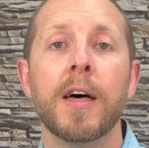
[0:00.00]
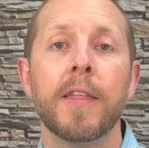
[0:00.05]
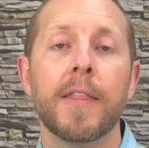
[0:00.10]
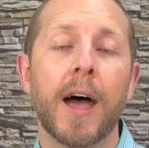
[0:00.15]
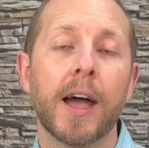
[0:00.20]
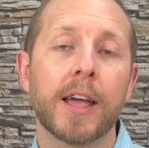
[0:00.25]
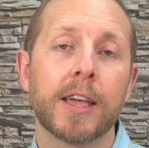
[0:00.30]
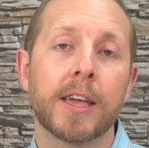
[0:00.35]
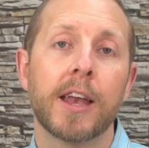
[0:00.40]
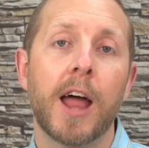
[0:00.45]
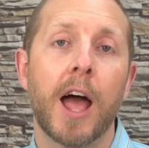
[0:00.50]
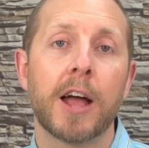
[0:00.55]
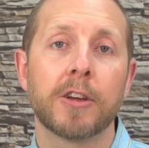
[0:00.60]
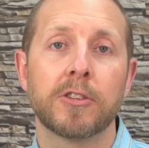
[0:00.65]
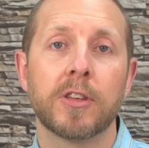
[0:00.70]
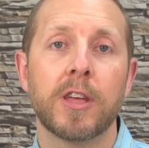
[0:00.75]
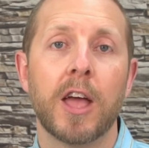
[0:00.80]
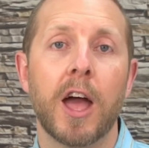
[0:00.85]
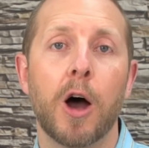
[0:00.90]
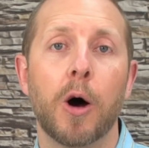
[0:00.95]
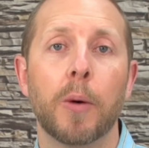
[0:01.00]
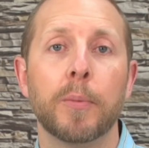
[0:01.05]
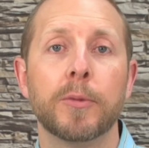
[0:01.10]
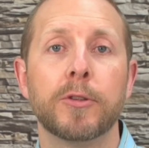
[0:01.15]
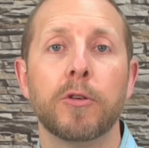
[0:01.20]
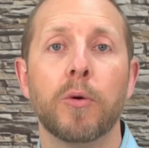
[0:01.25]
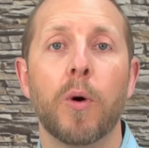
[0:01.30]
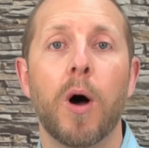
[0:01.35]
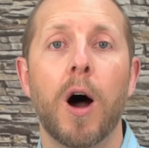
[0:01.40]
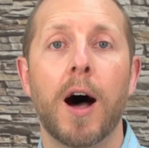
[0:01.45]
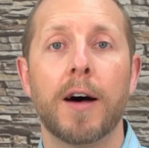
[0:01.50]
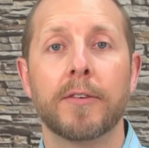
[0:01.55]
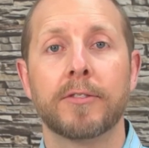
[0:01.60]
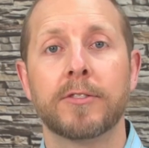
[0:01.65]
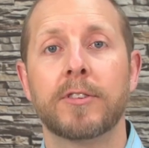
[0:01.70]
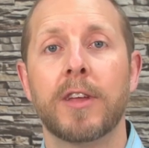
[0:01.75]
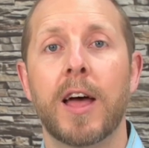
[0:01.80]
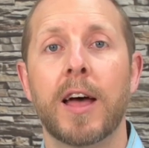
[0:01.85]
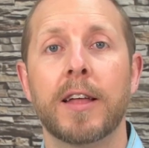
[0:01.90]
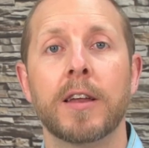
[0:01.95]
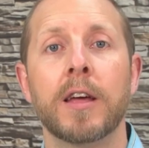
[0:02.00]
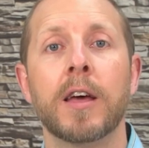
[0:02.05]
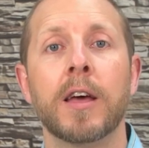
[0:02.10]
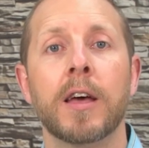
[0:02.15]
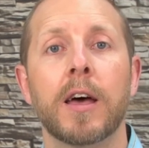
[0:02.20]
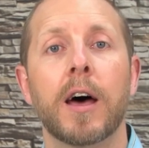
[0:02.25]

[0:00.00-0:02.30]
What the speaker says: That can actually help to offset